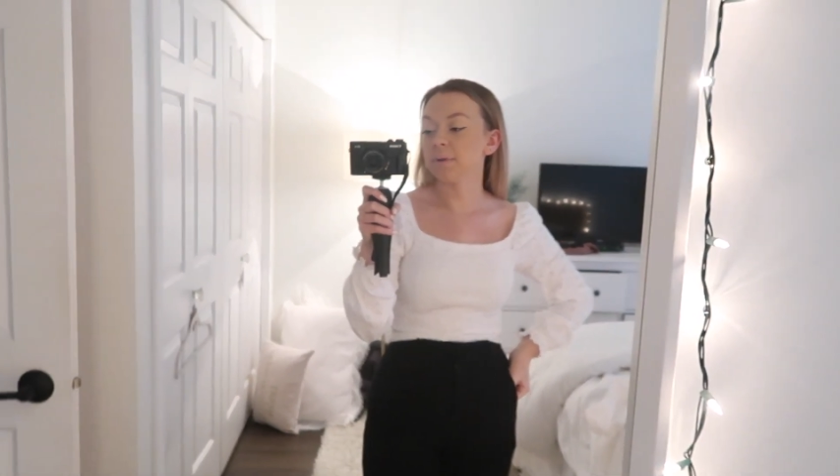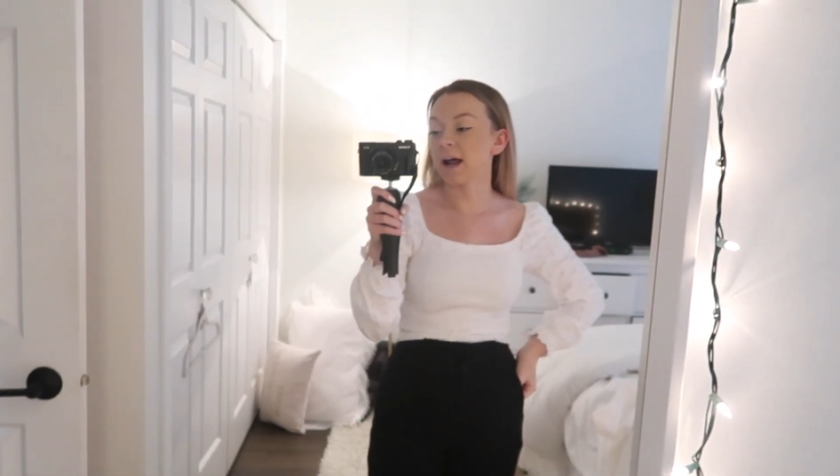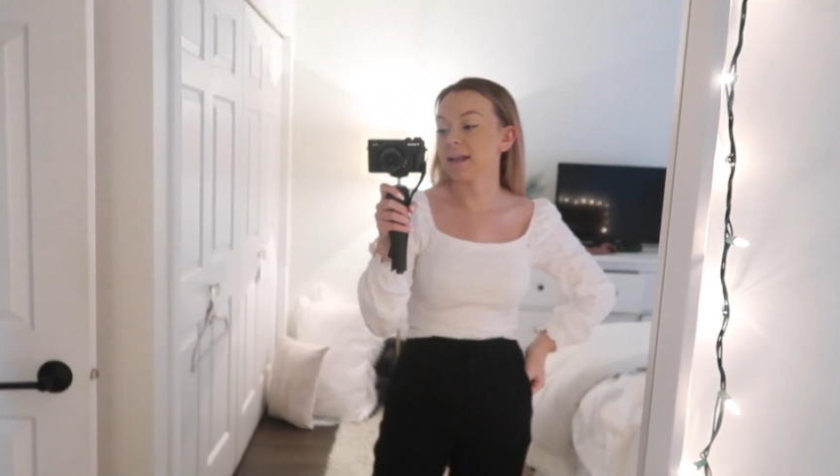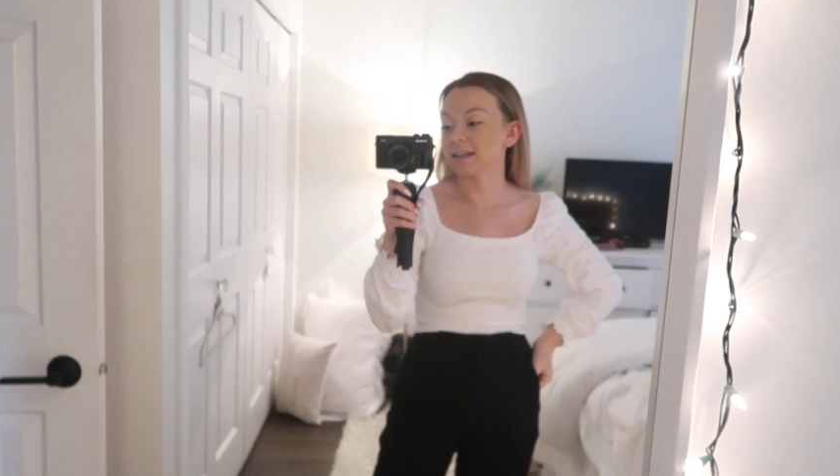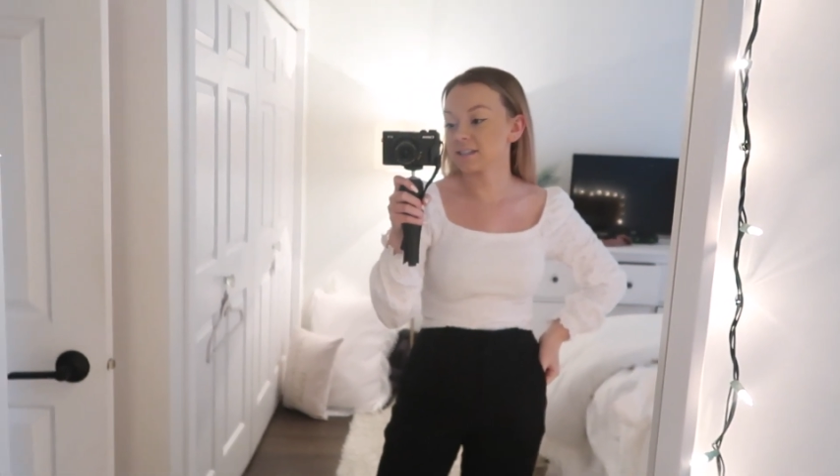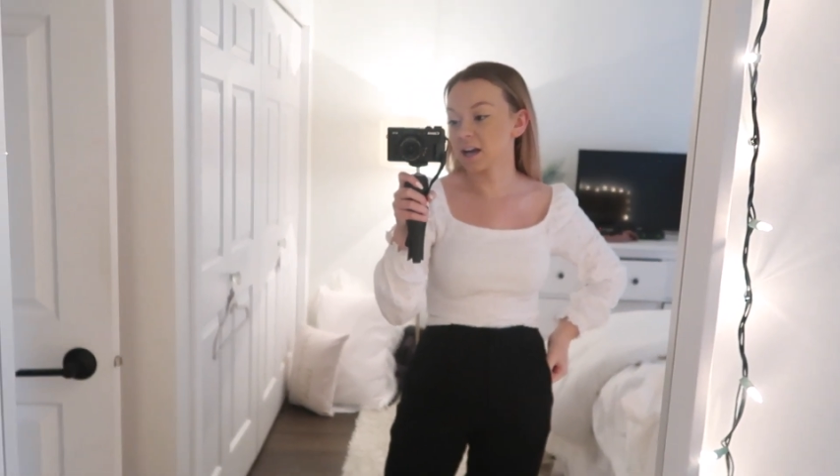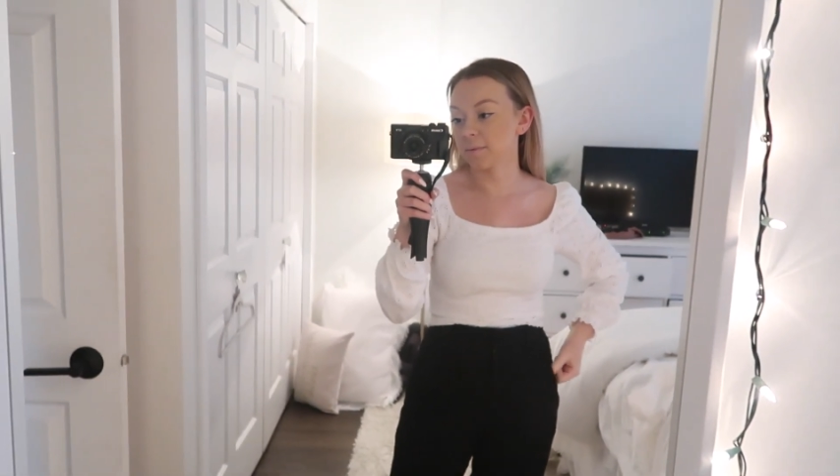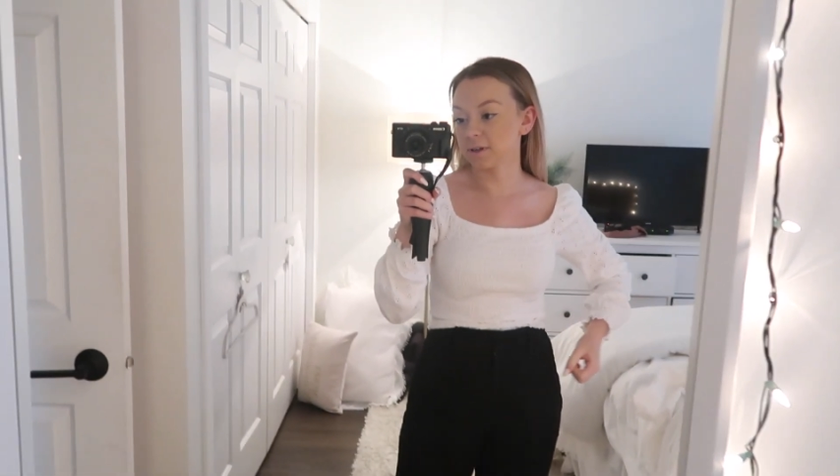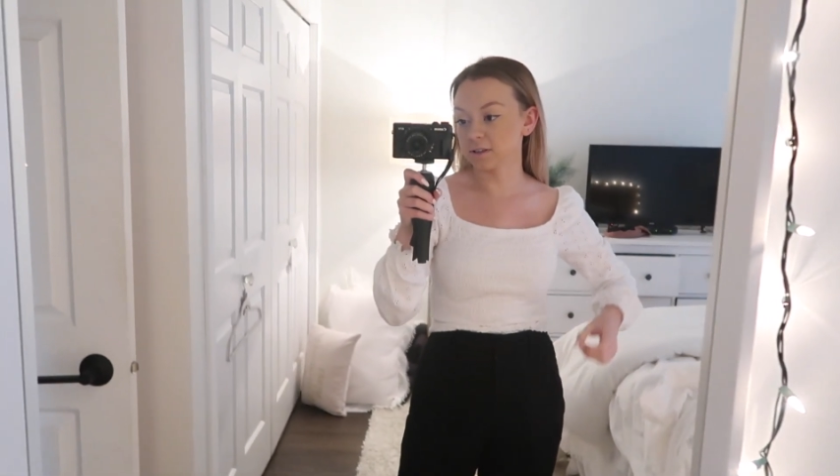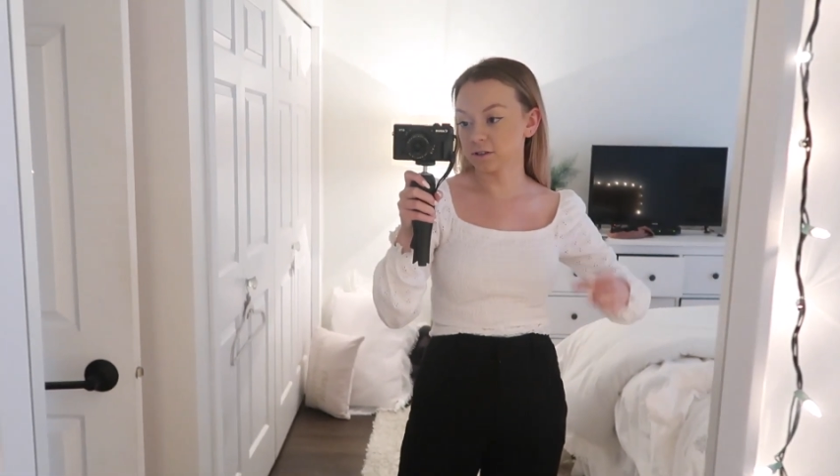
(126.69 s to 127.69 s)
but I like to
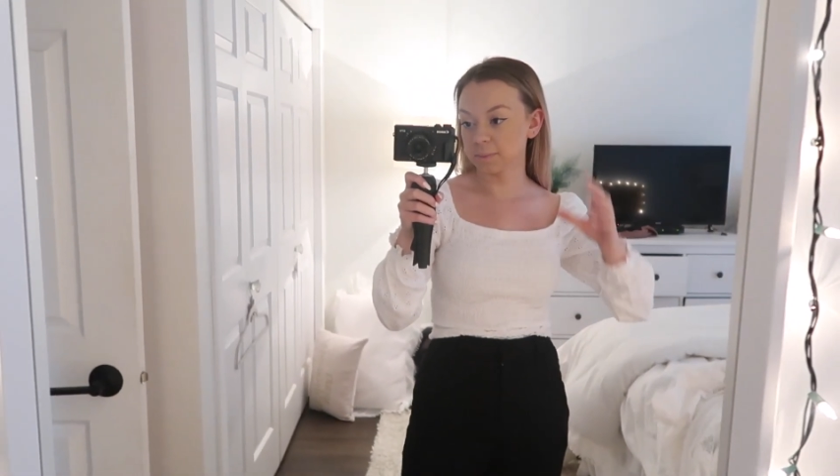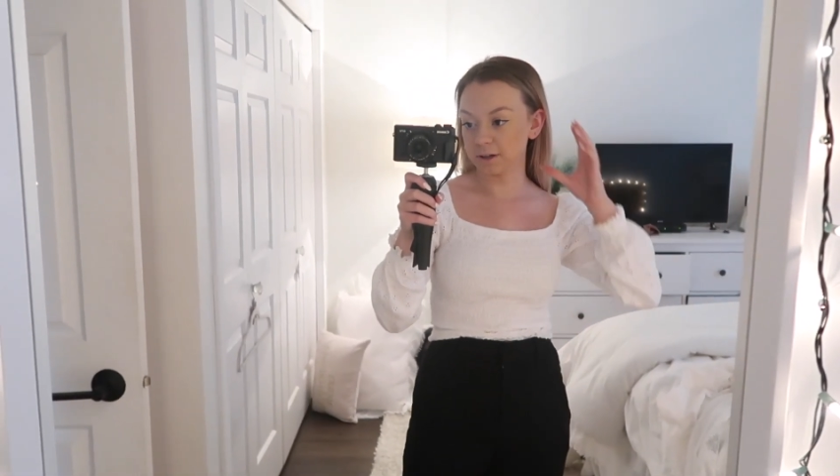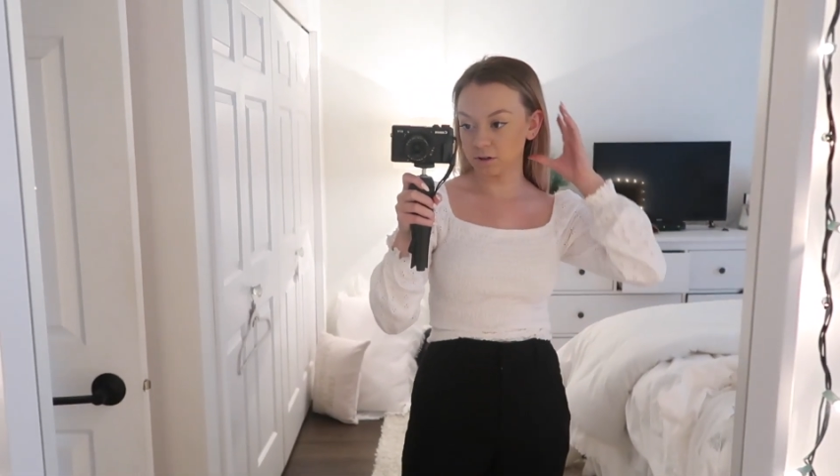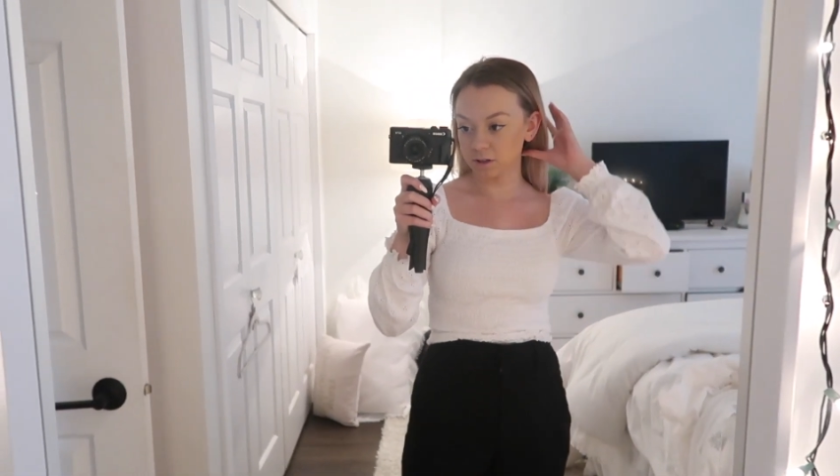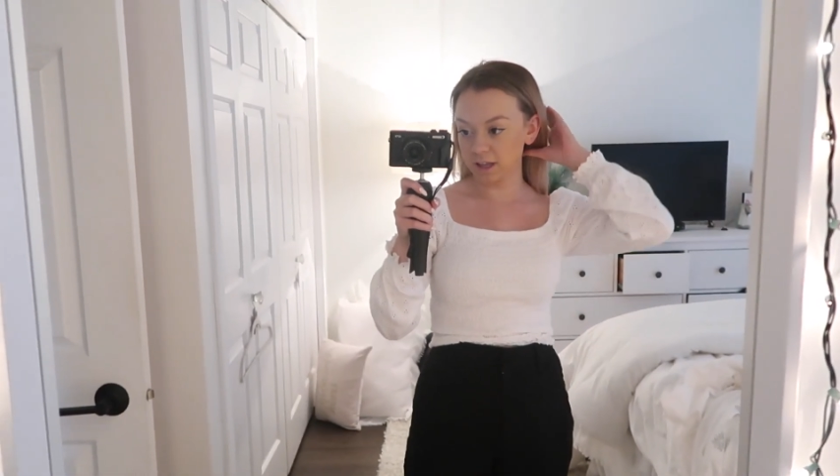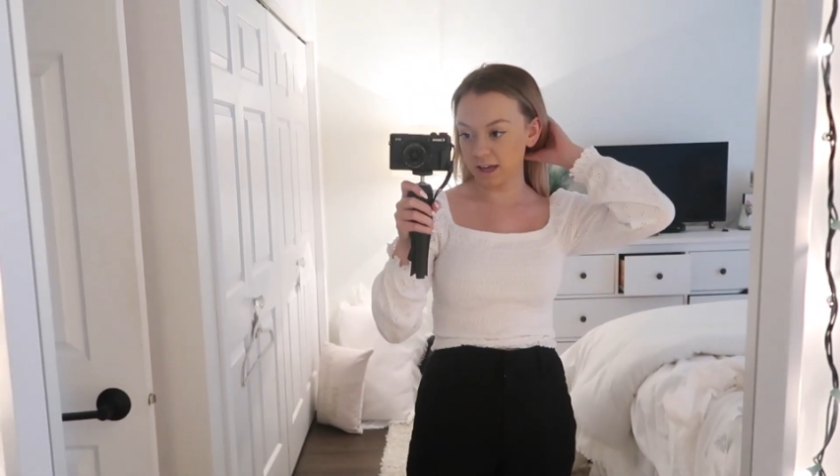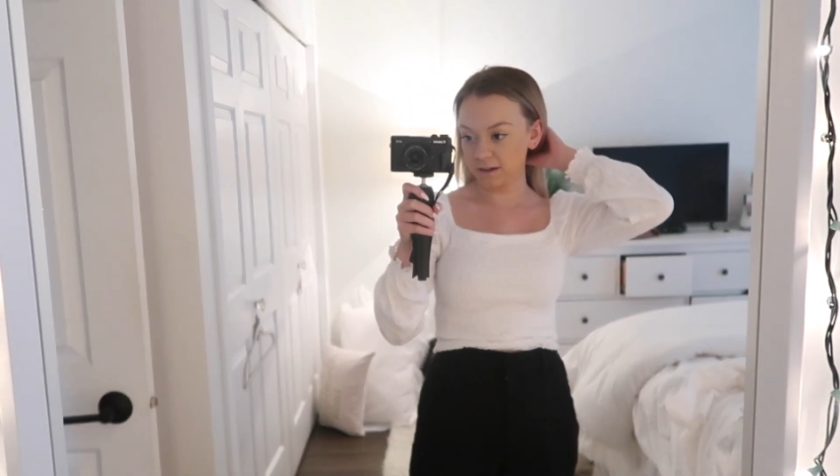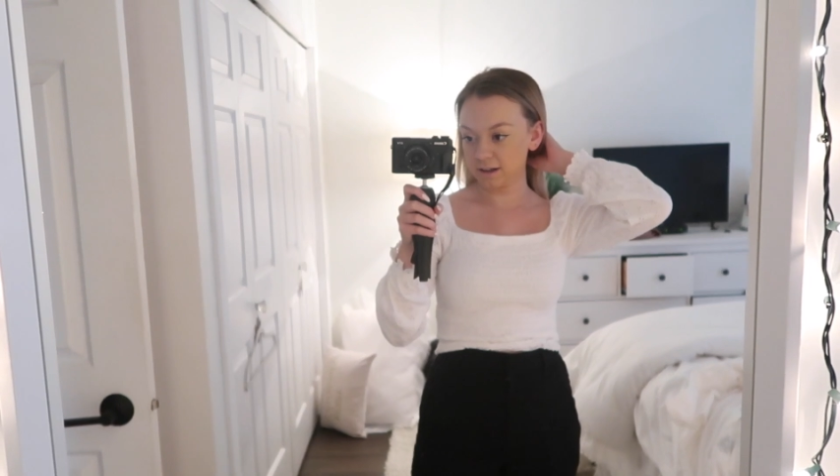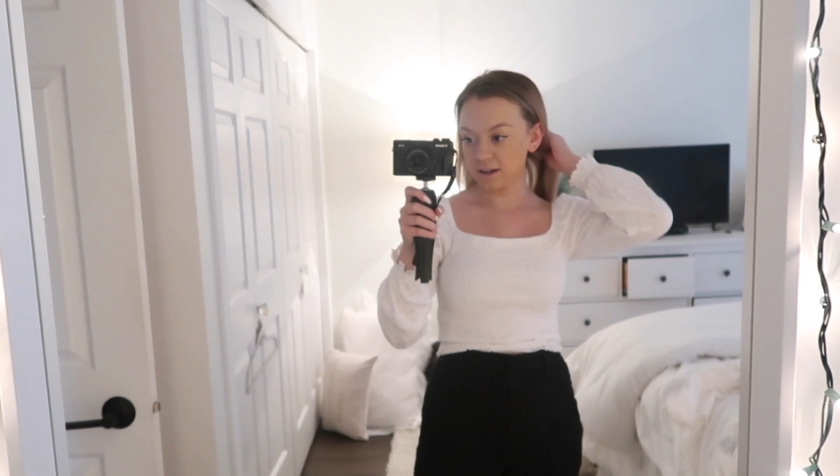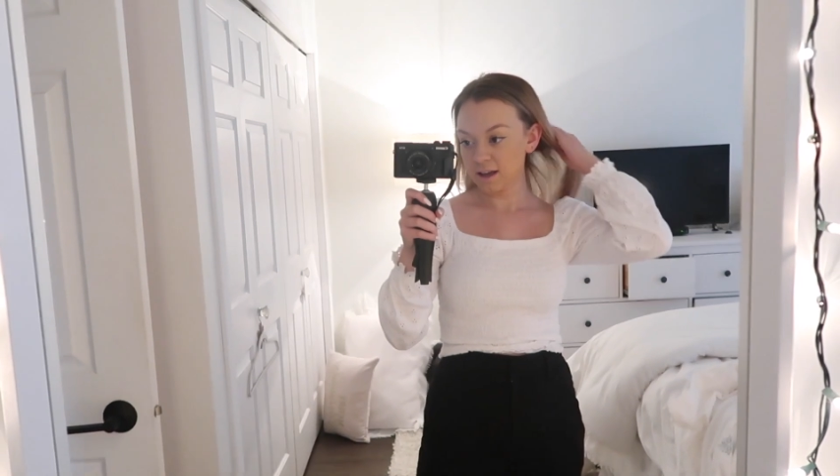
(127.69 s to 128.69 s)
come in a little bit early
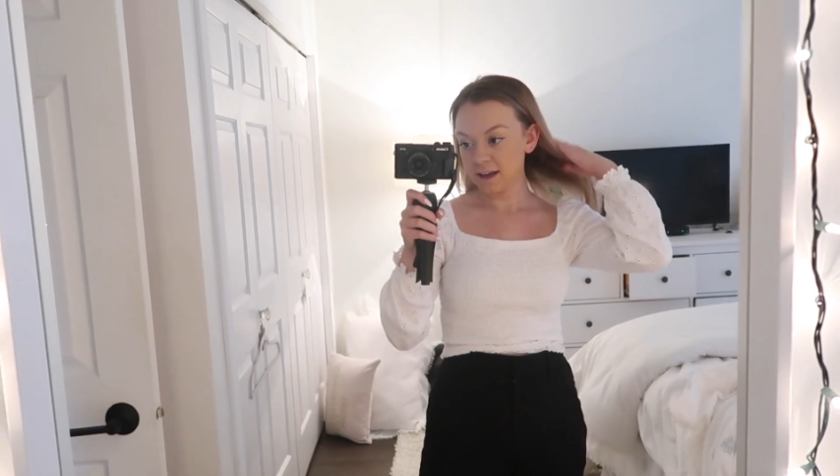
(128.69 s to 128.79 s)
and